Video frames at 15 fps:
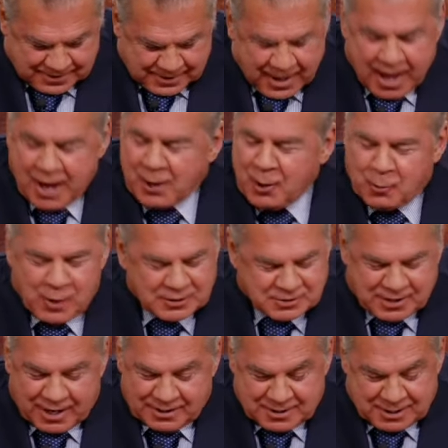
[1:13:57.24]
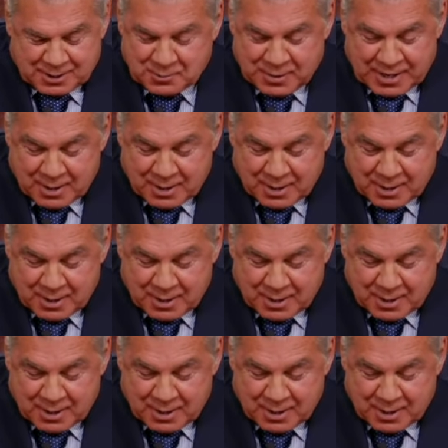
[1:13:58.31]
I don't know what's gotten into me.